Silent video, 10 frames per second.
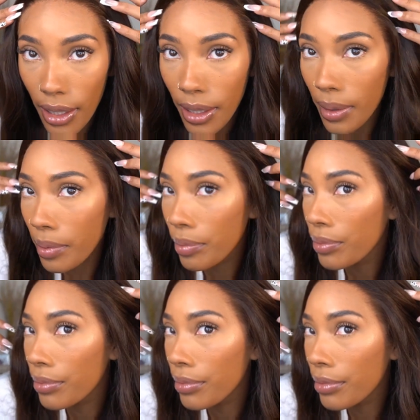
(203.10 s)

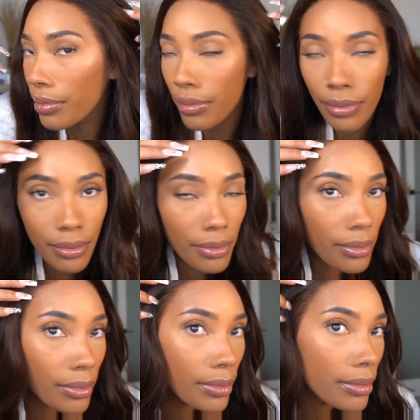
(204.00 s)

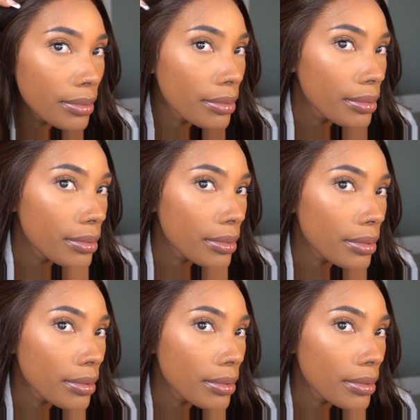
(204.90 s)
Nothing is said.